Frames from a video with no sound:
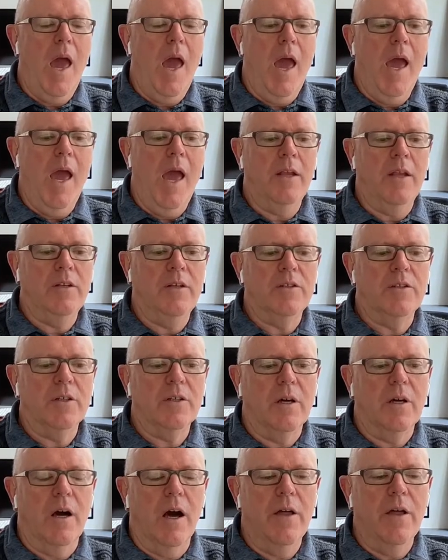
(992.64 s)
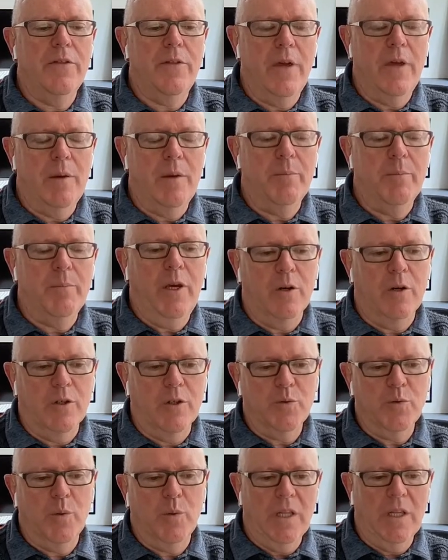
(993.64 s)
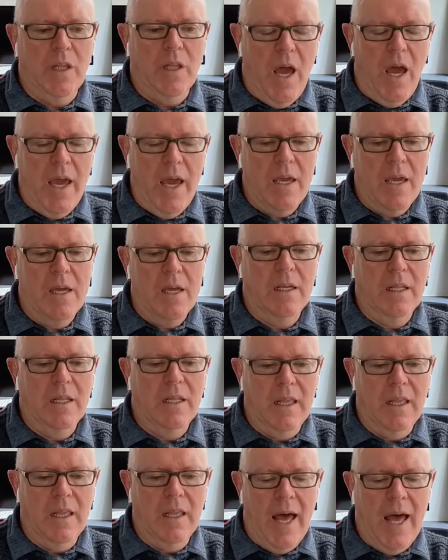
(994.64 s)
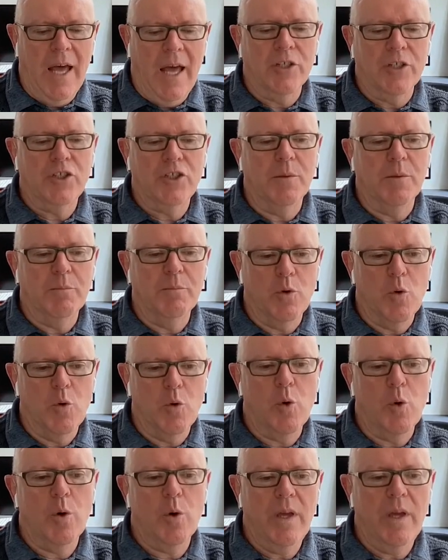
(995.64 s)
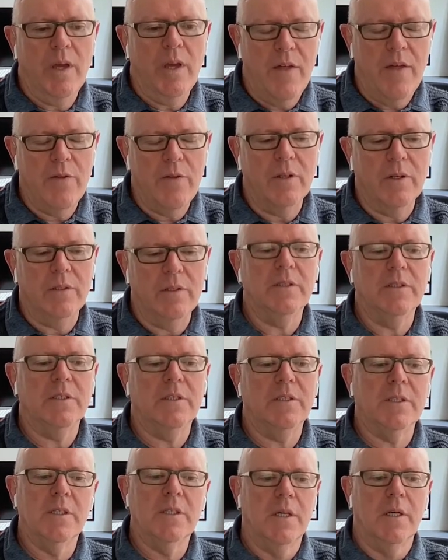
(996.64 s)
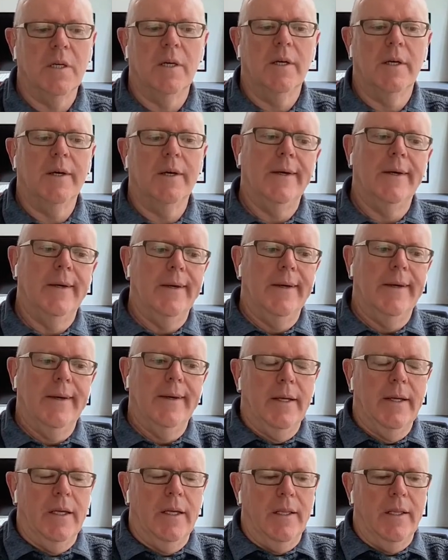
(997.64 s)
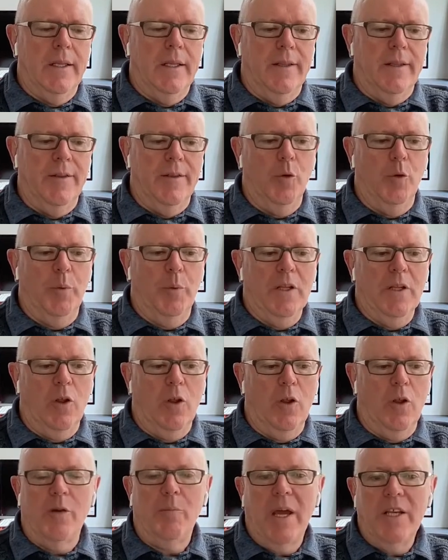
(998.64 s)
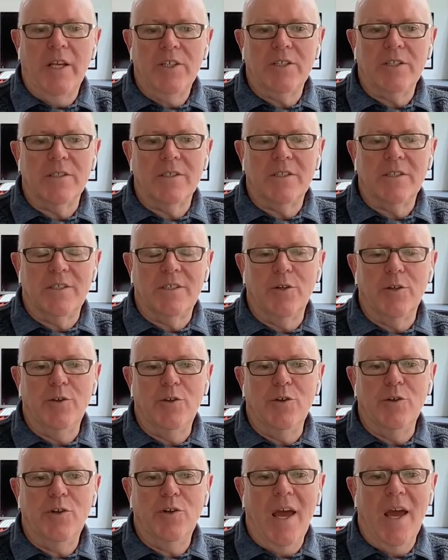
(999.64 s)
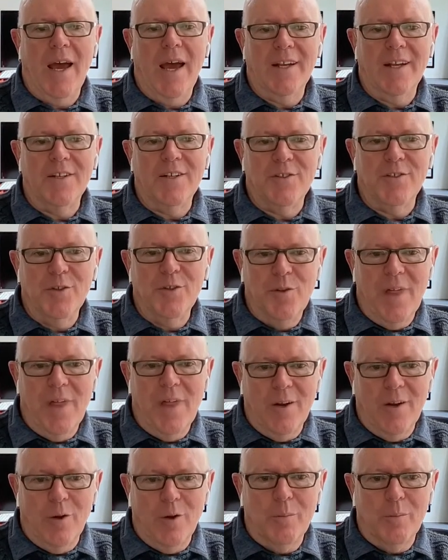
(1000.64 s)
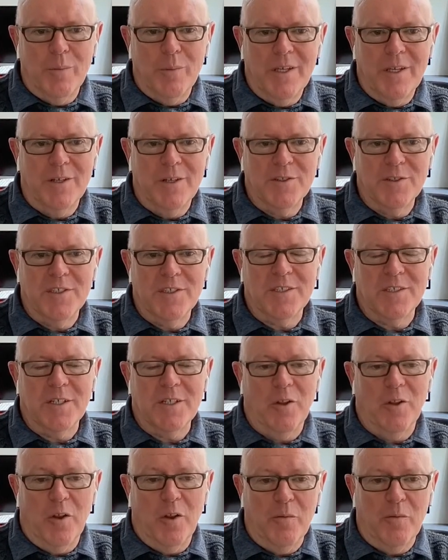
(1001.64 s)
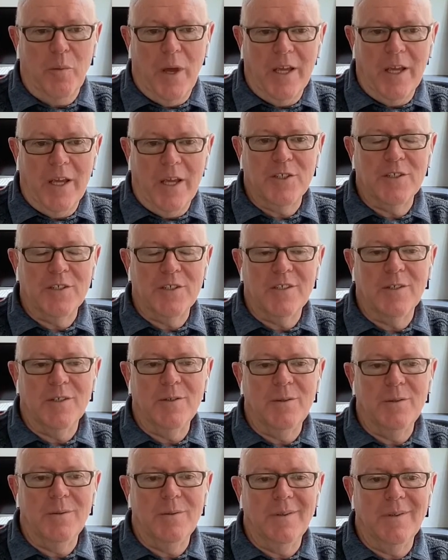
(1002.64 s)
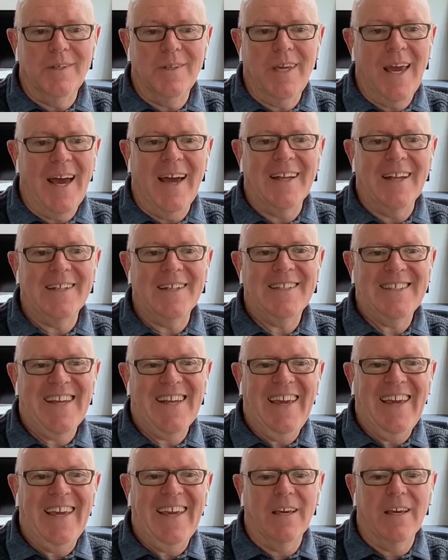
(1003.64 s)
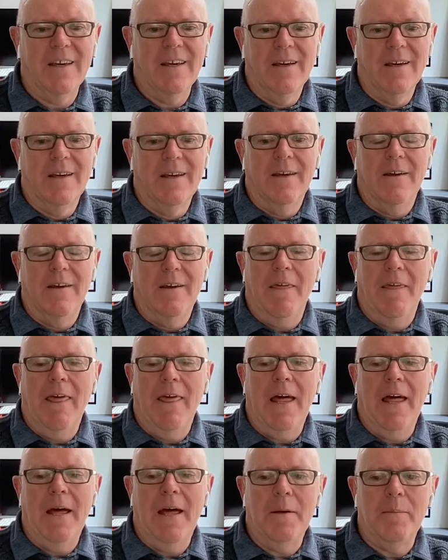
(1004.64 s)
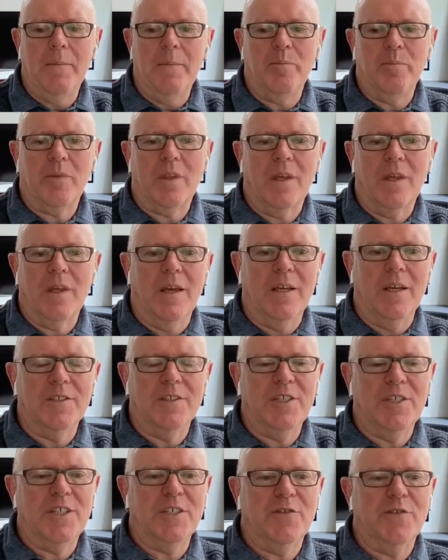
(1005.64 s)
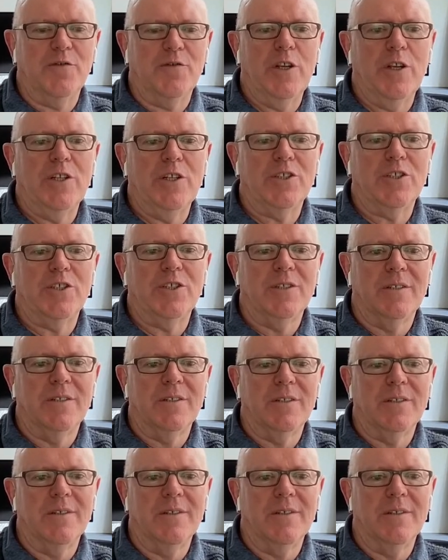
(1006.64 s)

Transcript: and I think because we like large bore catheters, there'll be a lot of patients who you can't do that on, because there's a lot of patients who can't take um, a six French